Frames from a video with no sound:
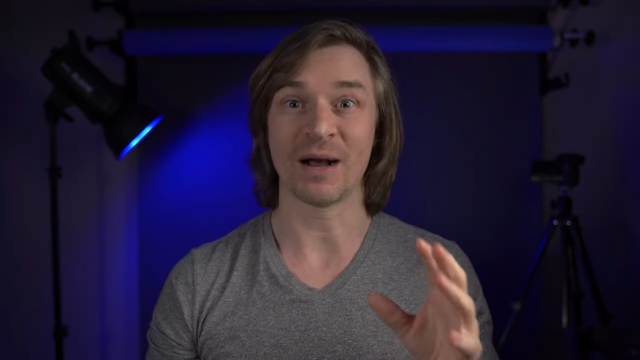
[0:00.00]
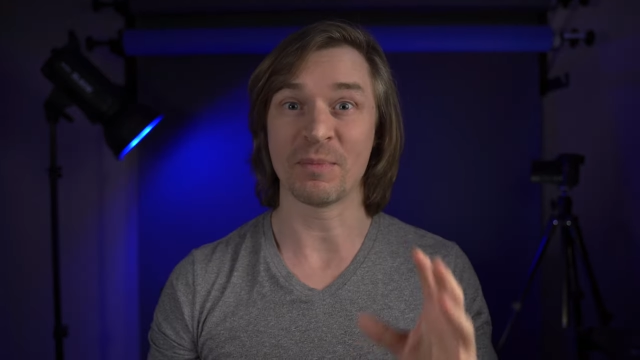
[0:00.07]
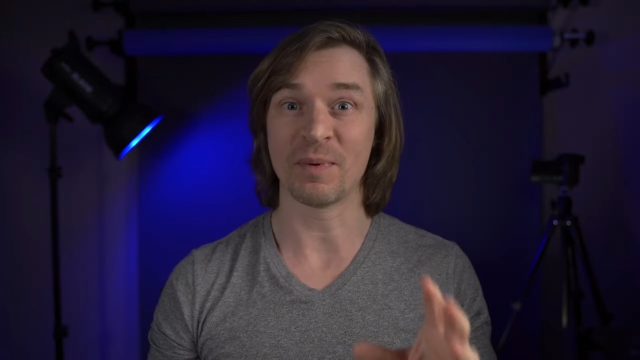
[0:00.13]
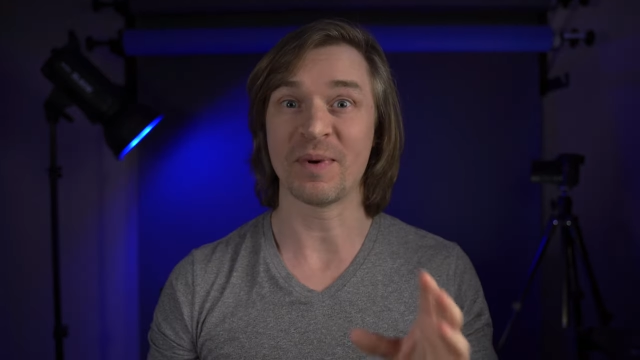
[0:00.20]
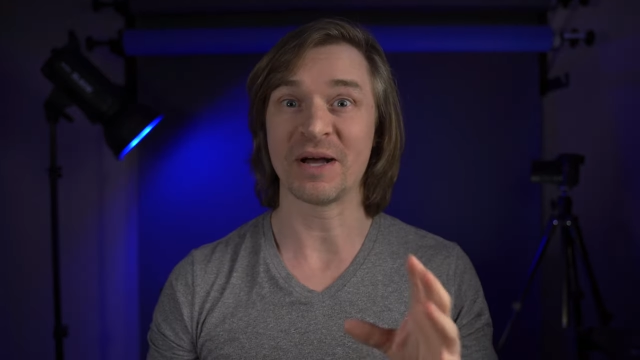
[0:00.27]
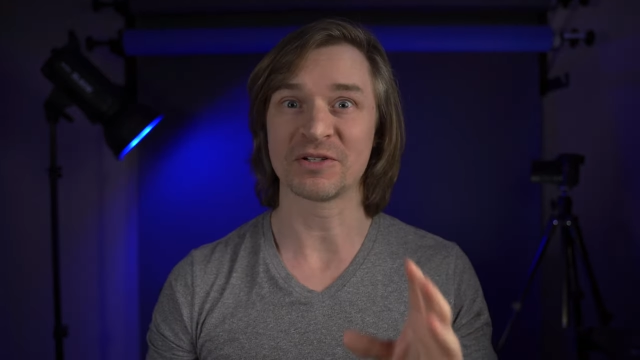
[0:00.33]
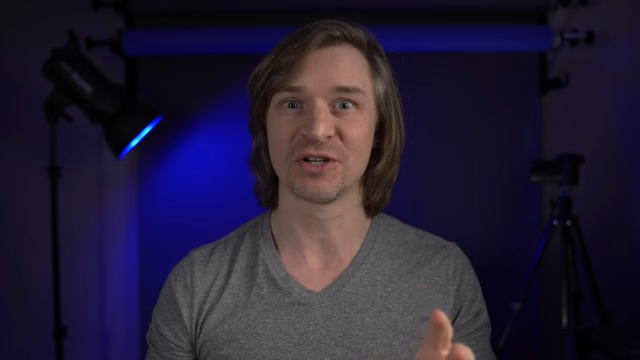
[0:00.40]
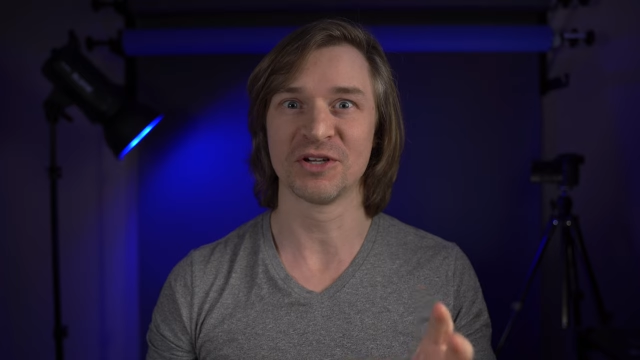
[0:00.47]
I'm
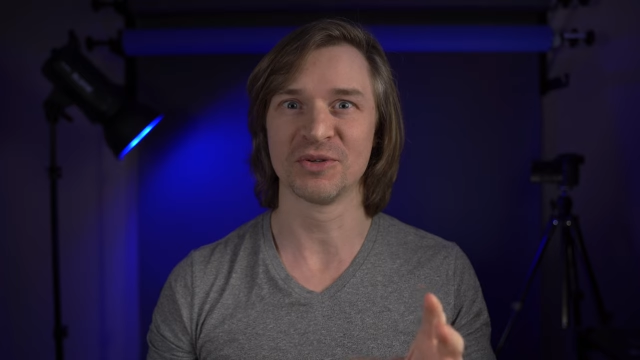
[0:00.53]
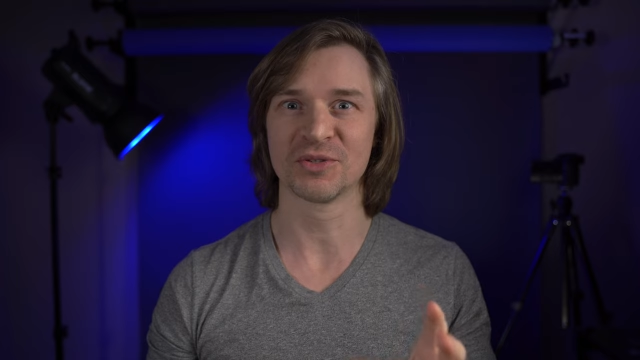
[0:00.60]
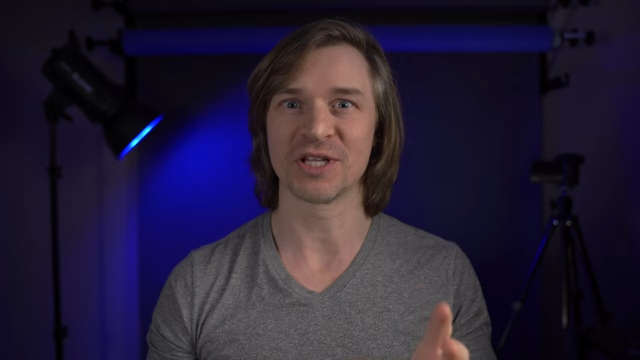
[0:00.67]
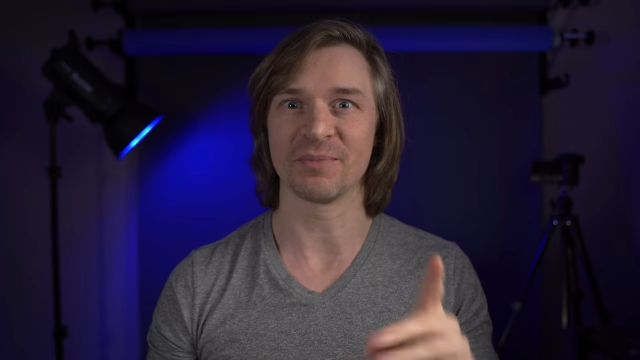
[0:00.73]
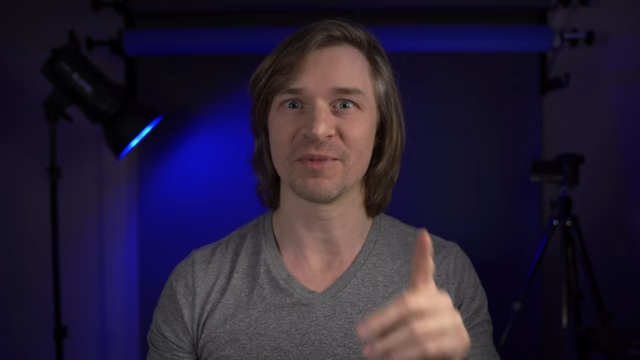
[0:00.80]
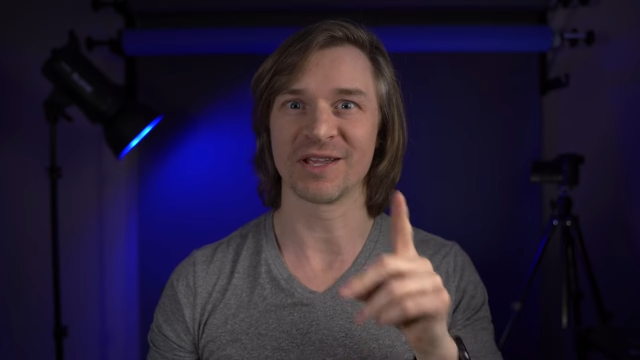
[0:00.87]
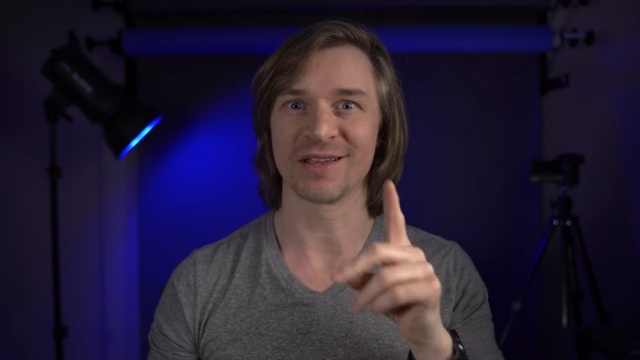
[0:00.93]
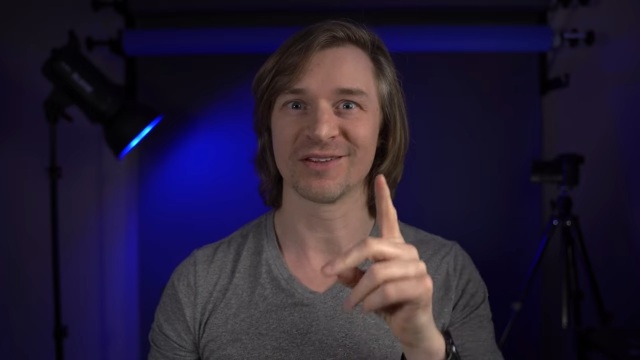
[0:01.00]
about to do
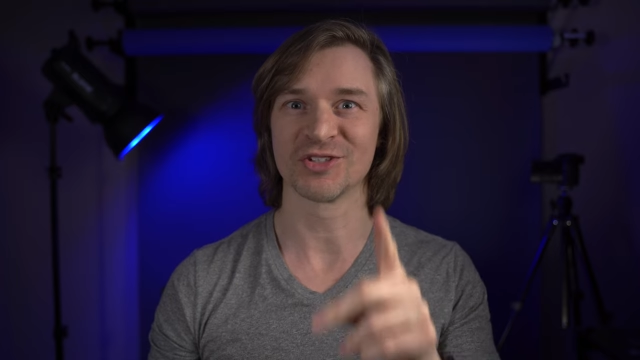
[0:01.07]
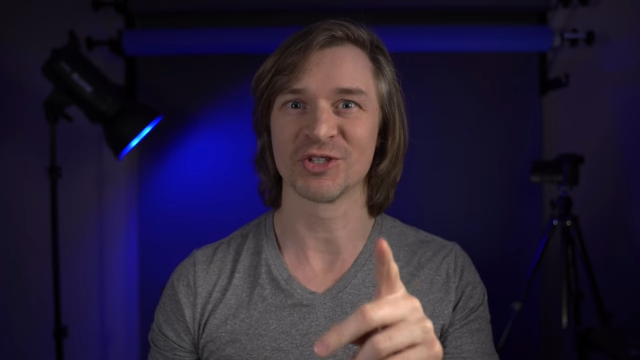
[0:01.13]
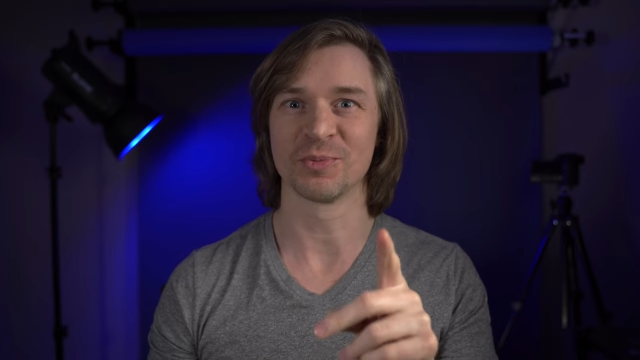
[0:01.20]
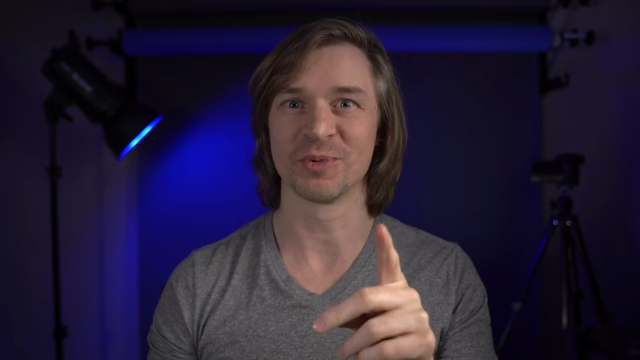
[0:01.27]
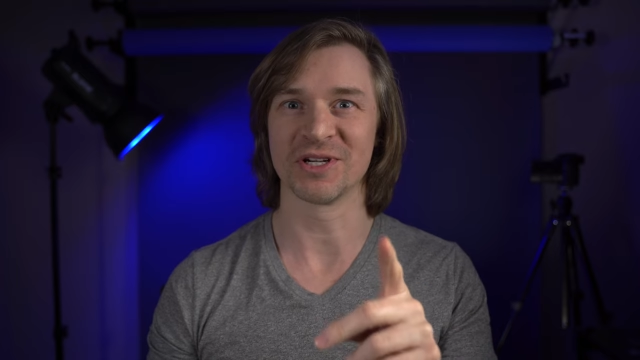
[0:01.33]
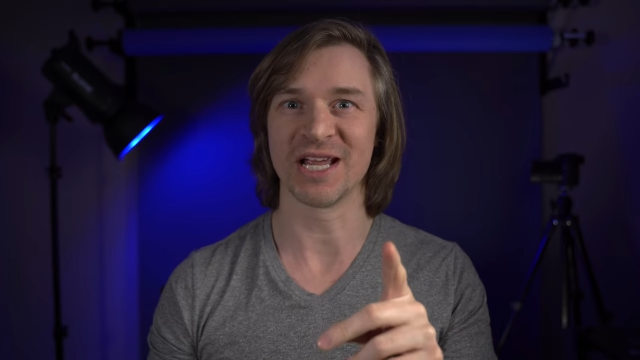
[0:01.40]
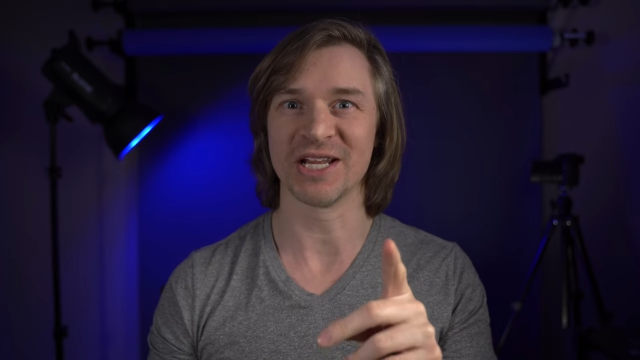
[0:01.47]
something super